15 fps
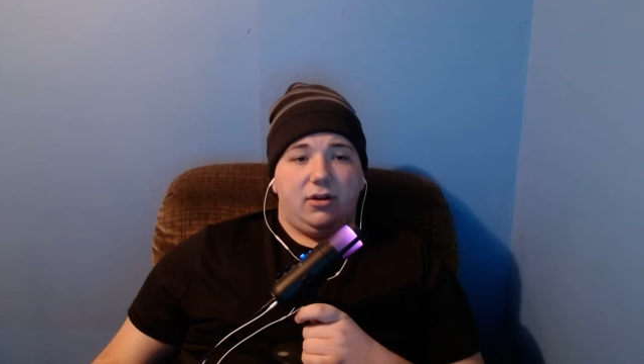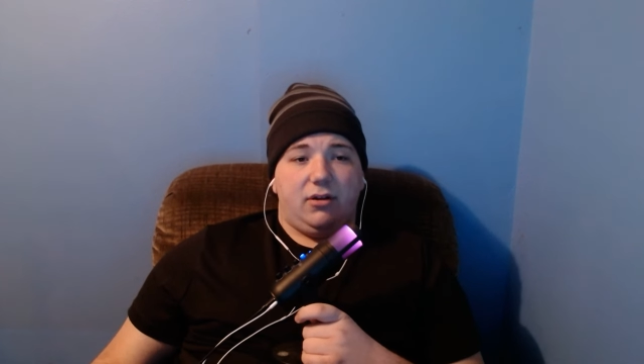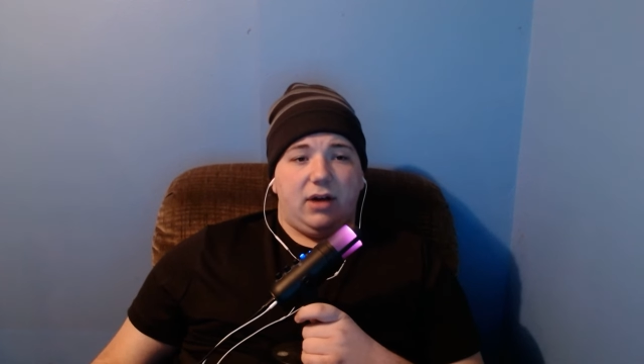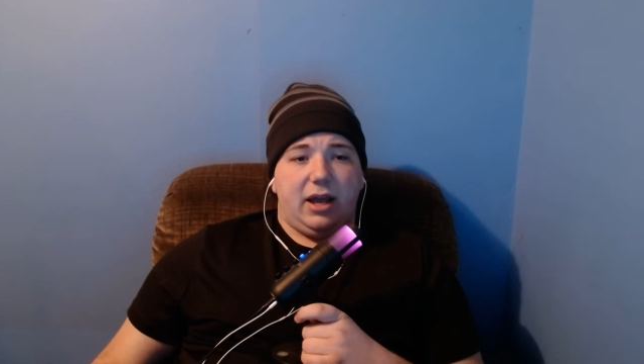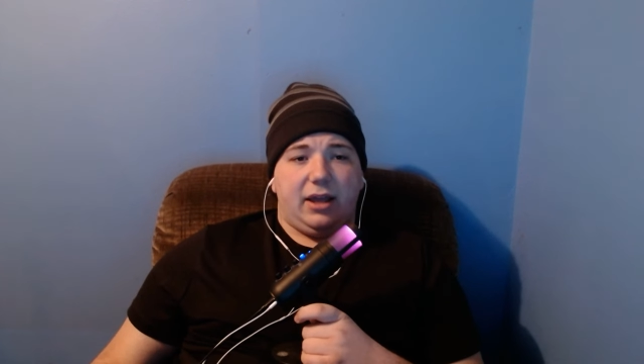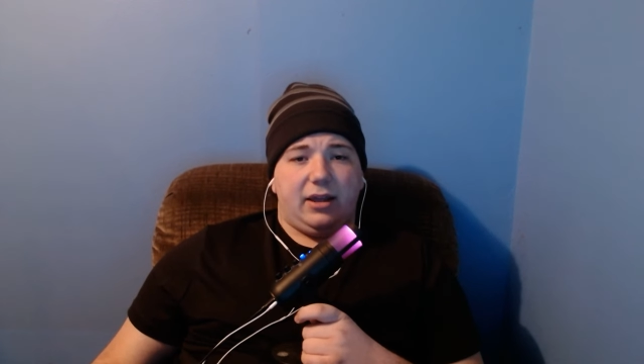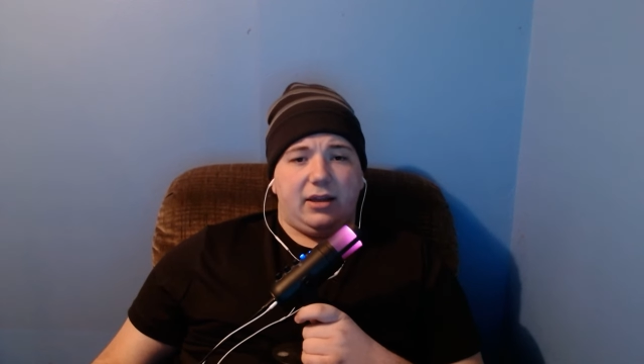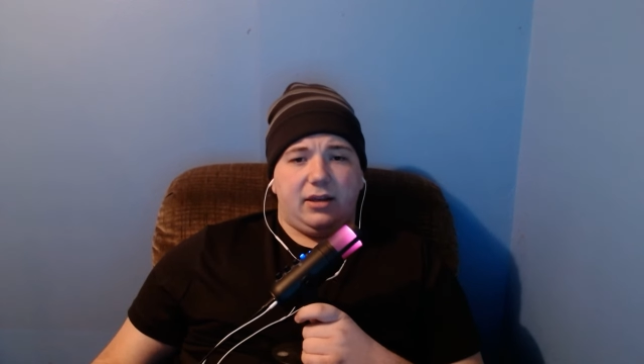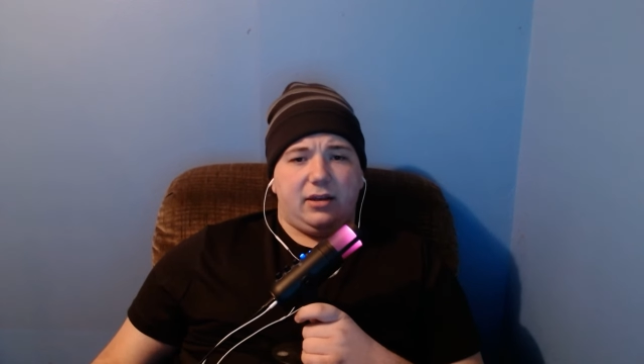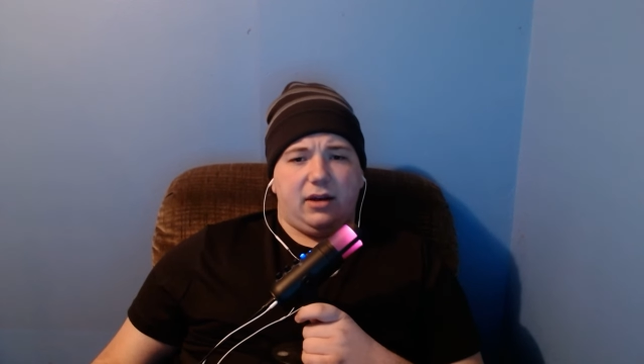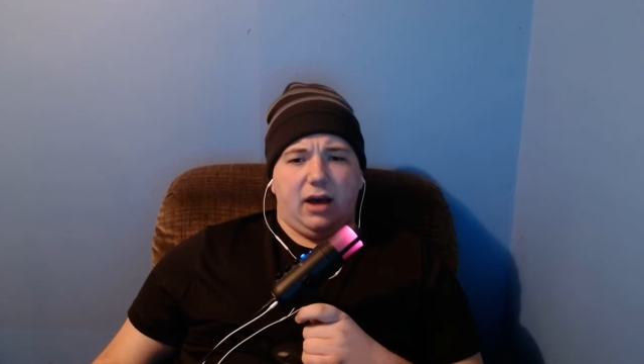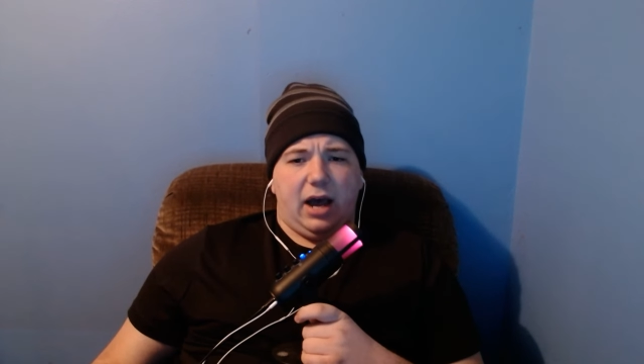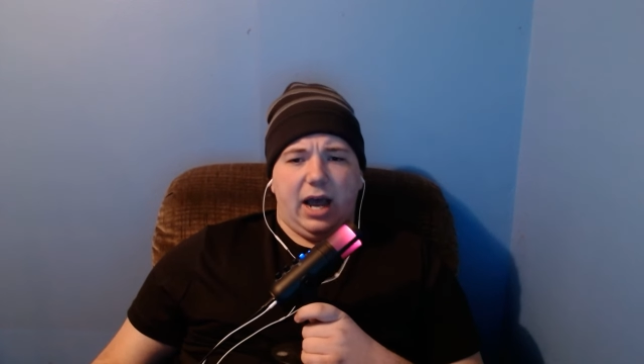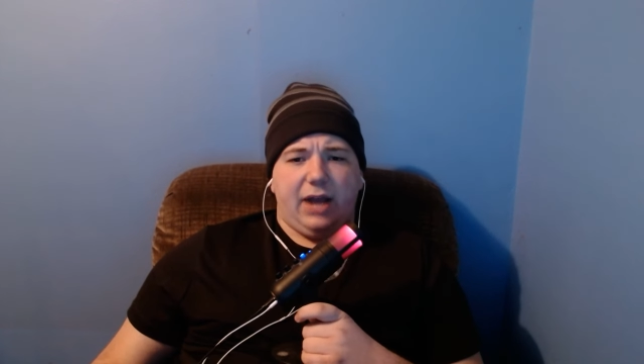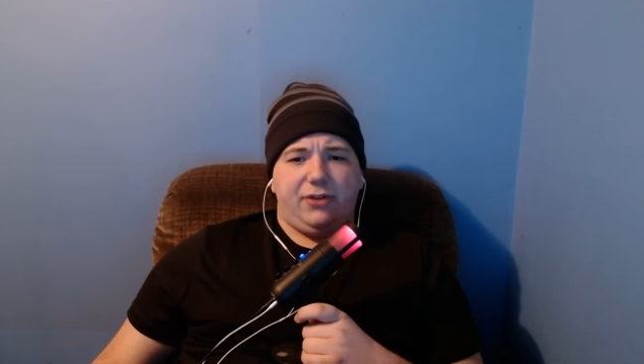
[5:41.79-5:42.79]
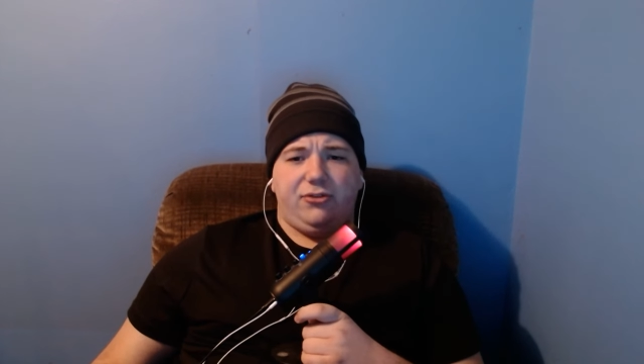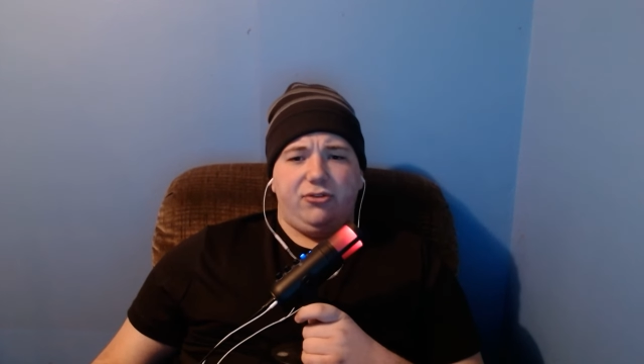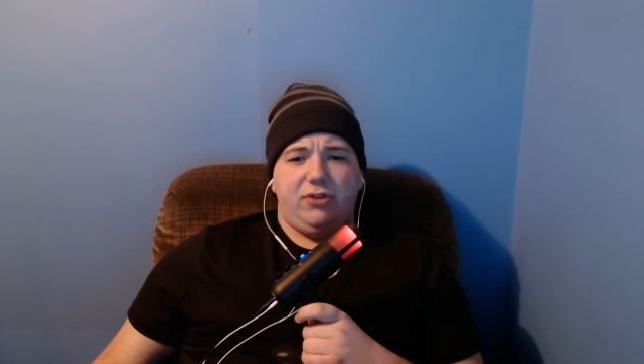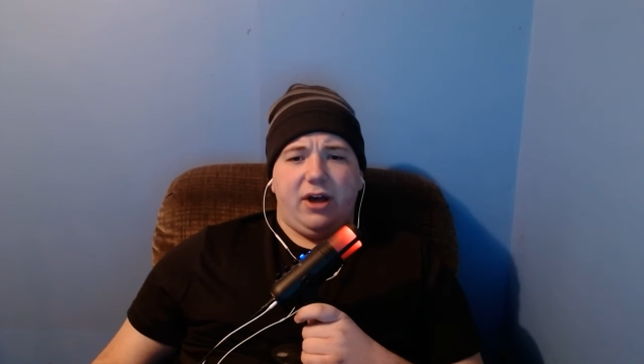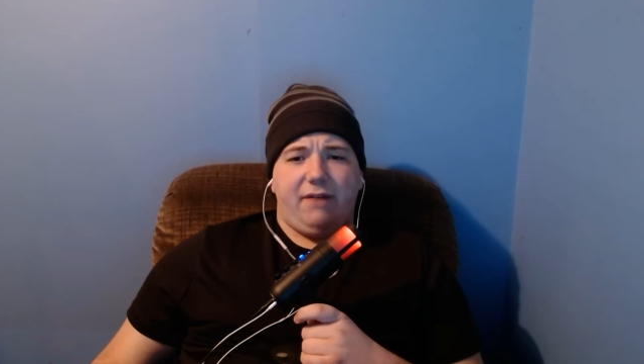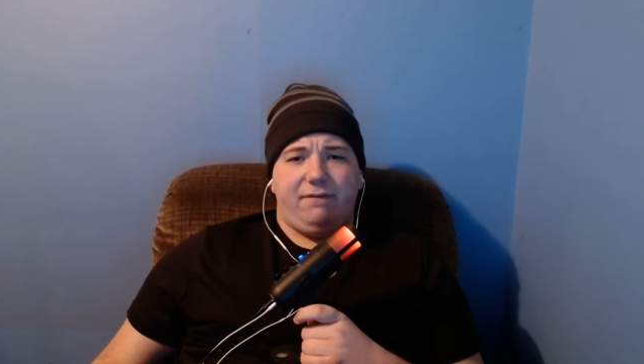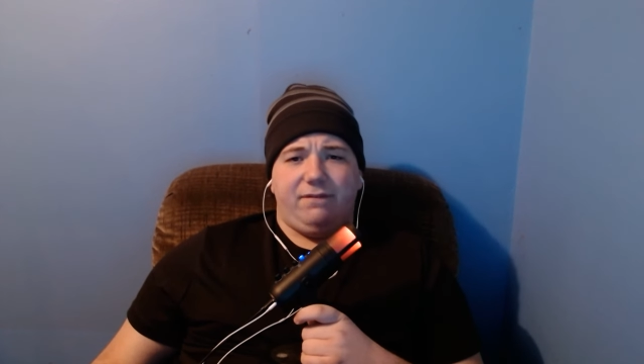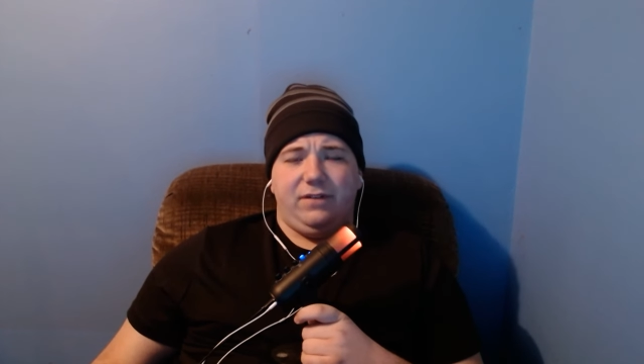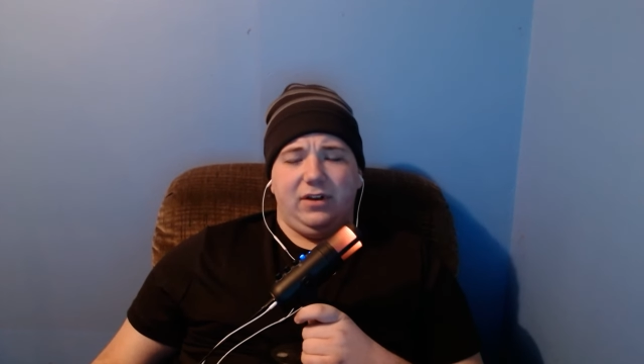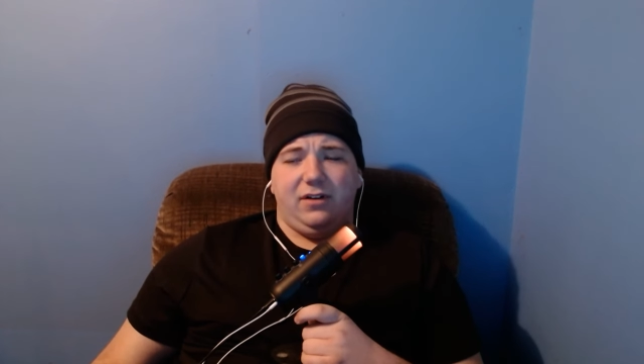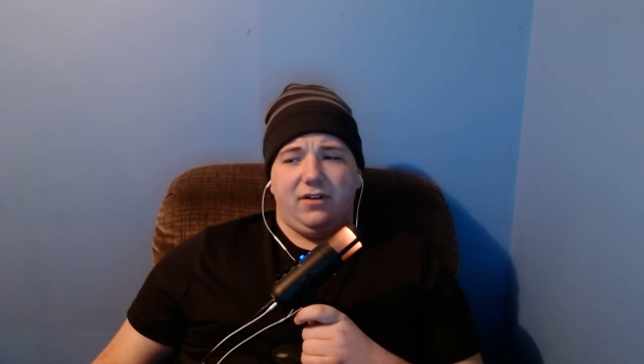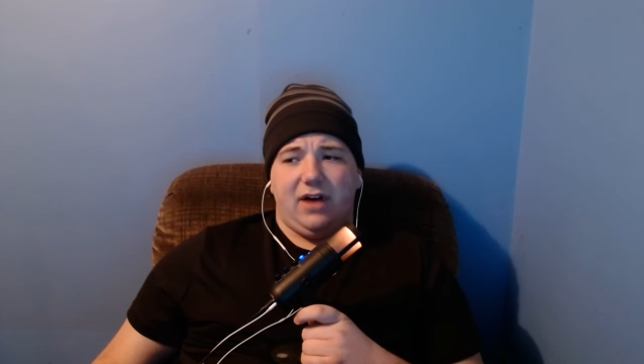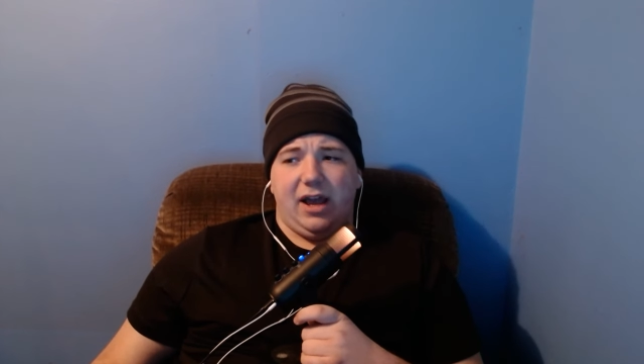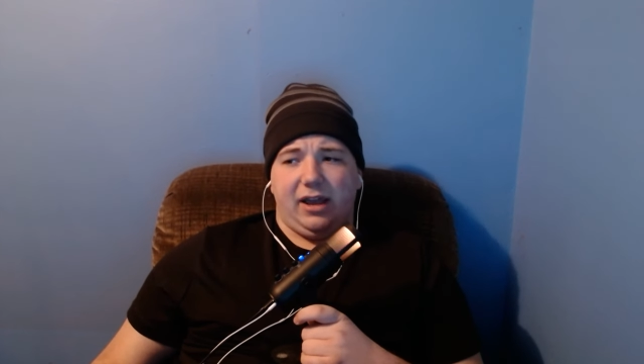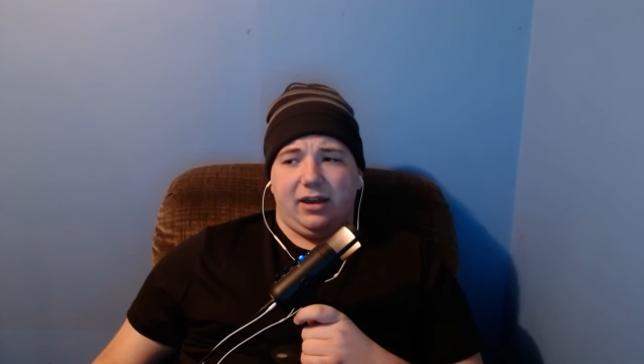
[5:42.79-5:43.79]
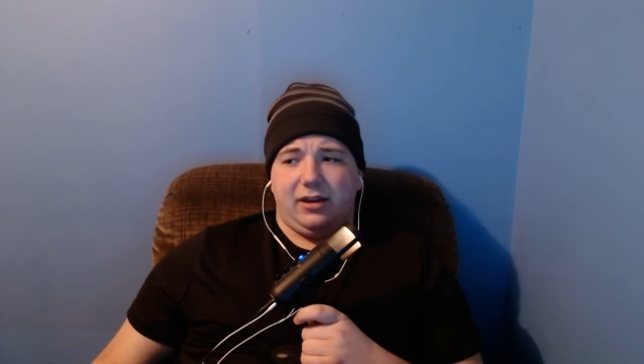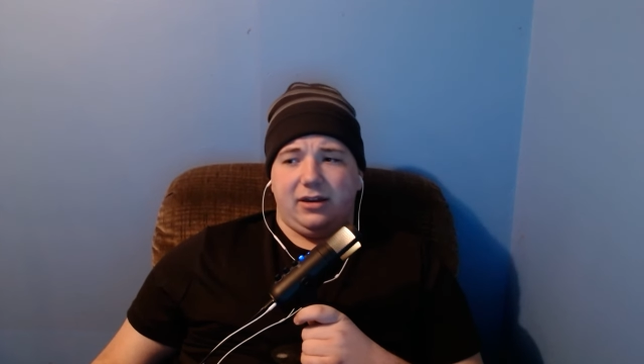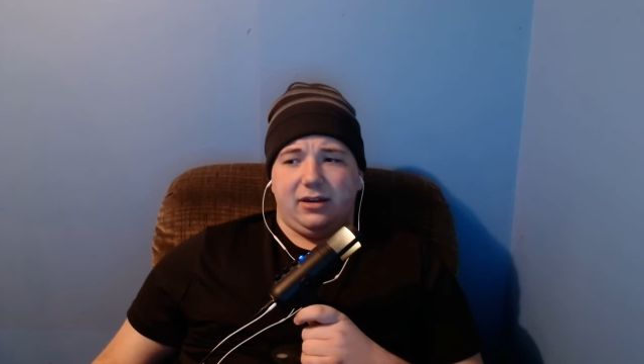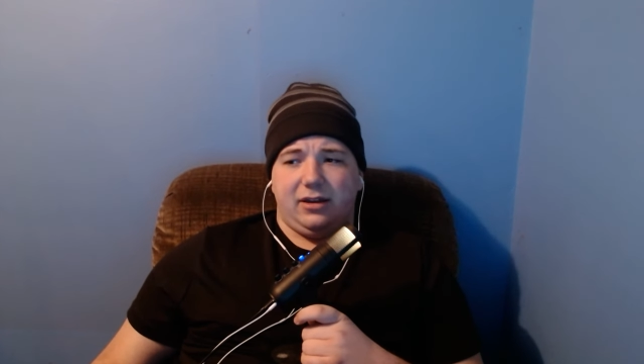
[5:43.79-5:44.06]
Like I do not feel like